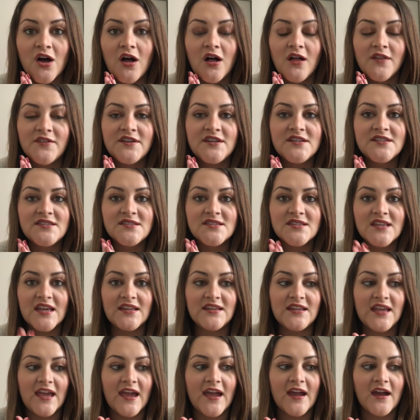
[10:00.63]
all the
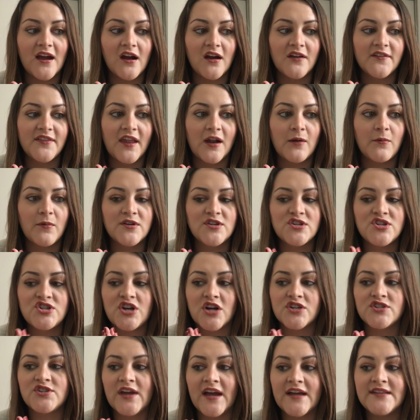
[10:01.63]
skincare that I wanted to
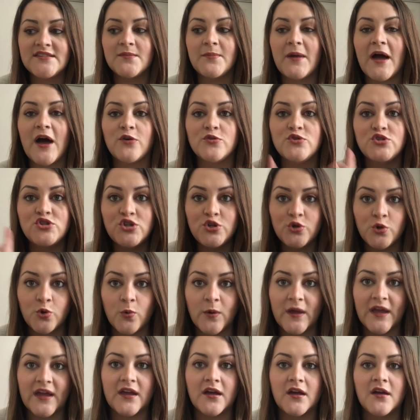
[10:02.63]
talk to you guys about. Two
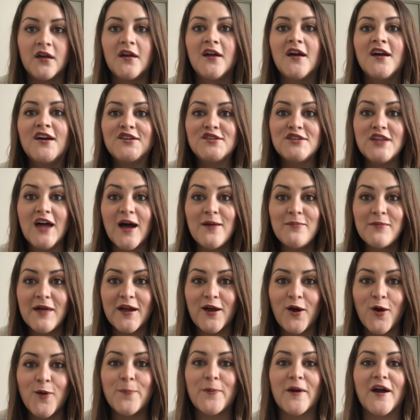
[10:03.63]
quick, I'm
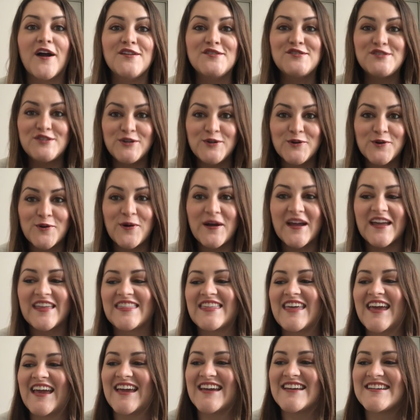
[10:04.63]
like Oprah, two
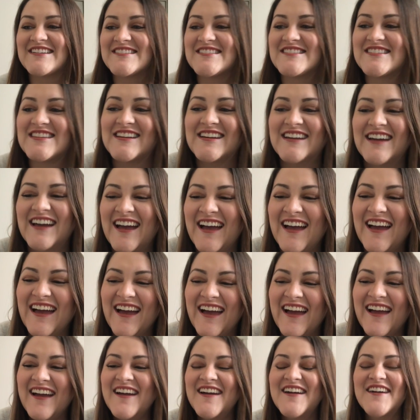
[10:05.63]
quick things,
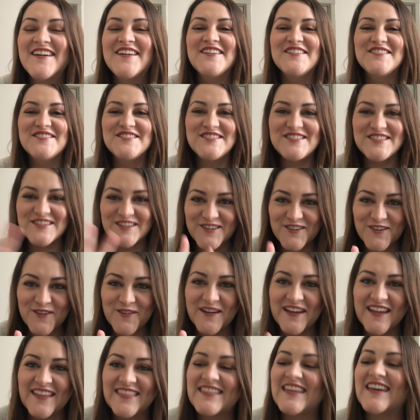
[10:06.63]
two
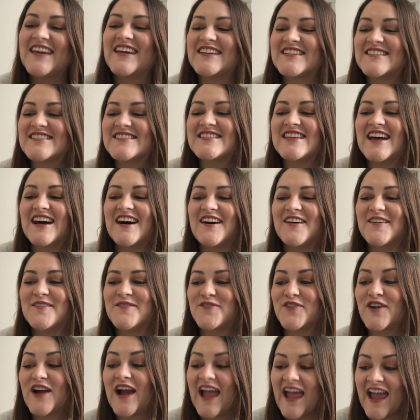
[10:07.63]
quick things
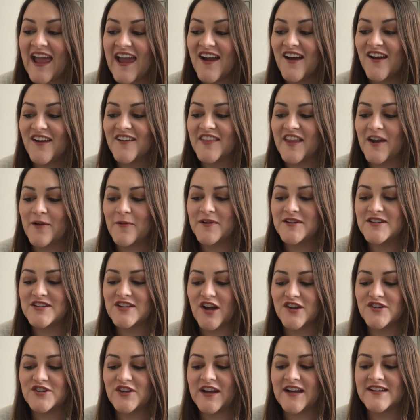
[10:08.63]
um, for hair that I wanted to
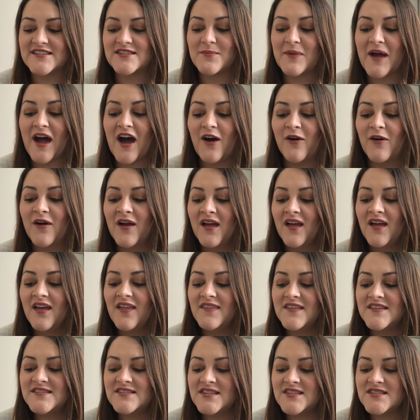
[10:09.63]
talk to you guys about.
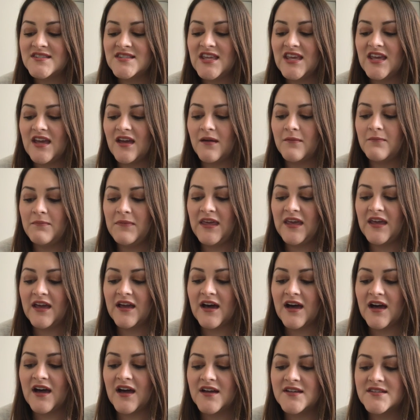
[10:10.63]
This is the
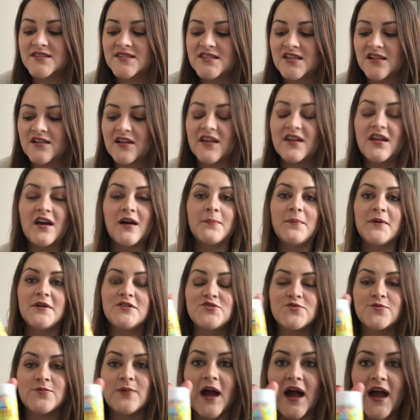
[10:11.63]
Amika Silk and Up
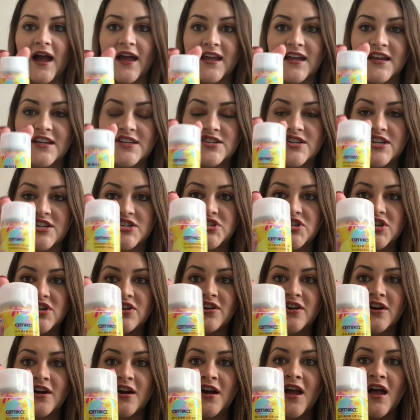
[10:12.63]
Dry
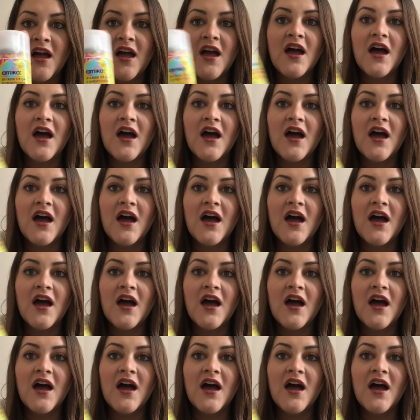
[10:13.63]
Conditioner.